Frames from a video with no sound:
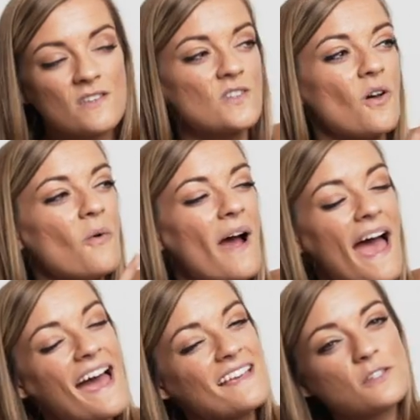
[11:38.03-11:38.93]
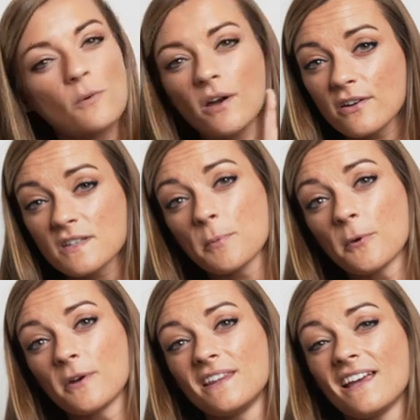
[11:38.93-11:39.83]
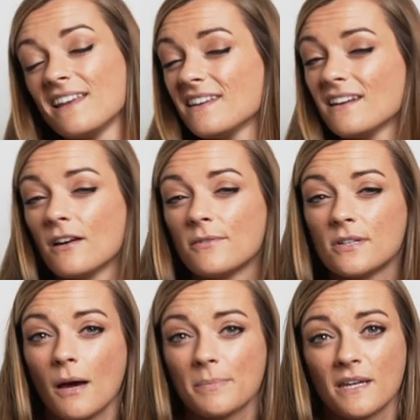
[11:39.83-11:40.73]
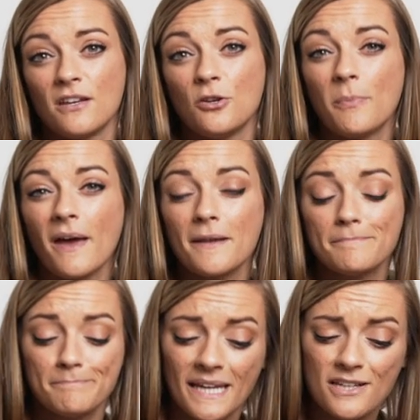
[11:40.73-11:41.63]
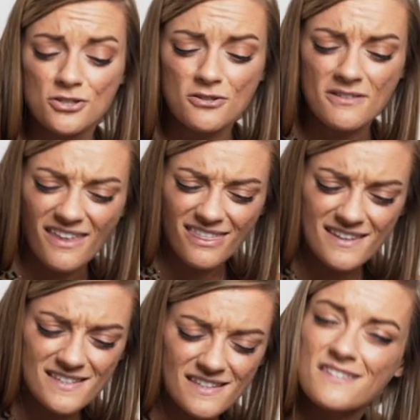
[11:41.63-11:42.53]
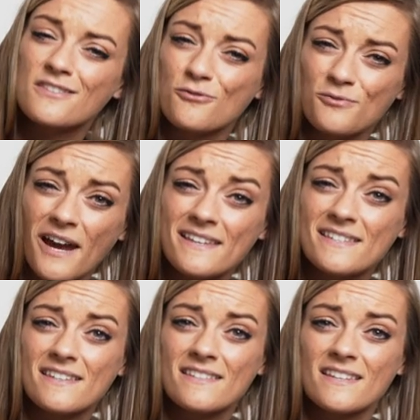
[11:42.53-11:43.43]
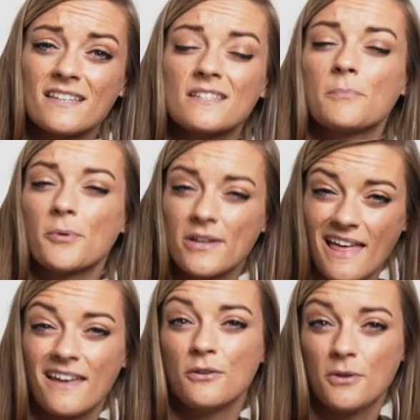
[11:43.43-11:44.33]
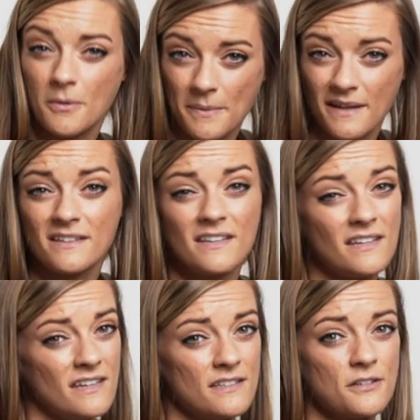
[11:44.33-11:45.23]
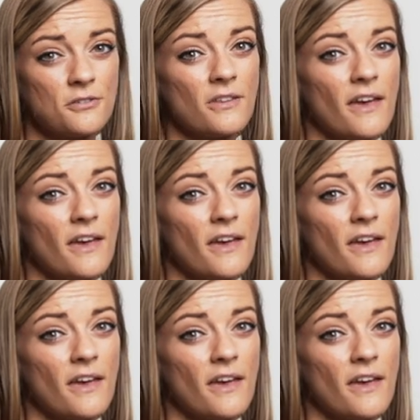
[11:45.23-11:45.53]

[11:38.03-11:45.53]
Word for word: So as you are exploring the idea of adopting a new pet, make sure that this is the right season to bring that new companion into your